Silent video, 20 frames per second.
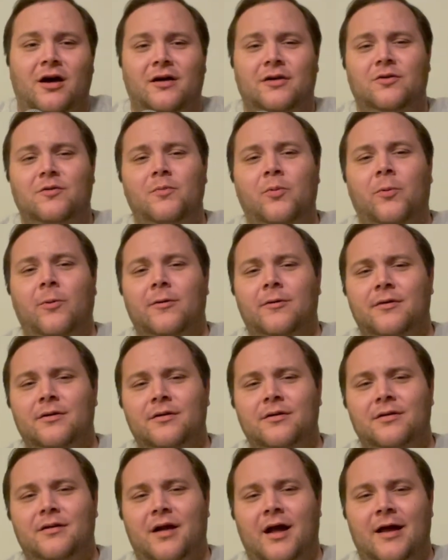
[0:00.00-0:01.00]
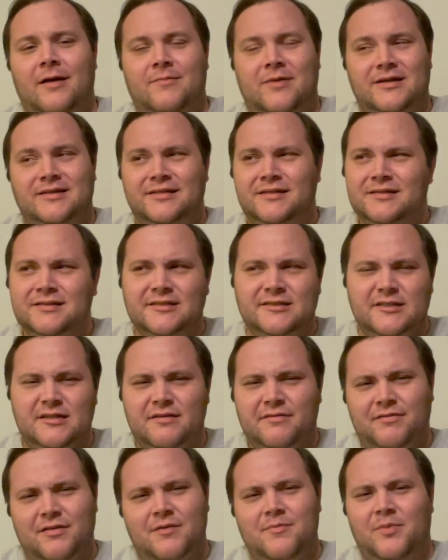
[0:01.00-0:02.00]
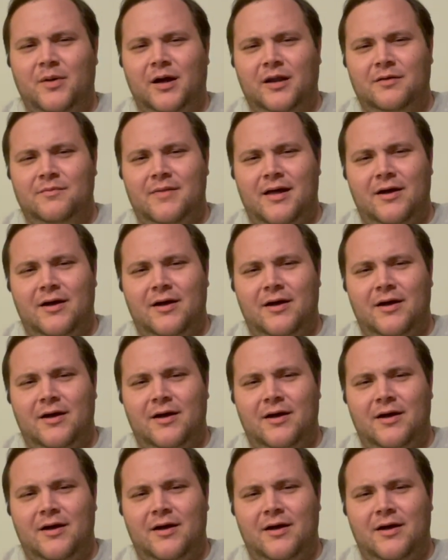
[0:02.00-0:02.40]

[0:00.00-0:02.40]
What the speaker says: Otto Porter, I didn't see if they bought him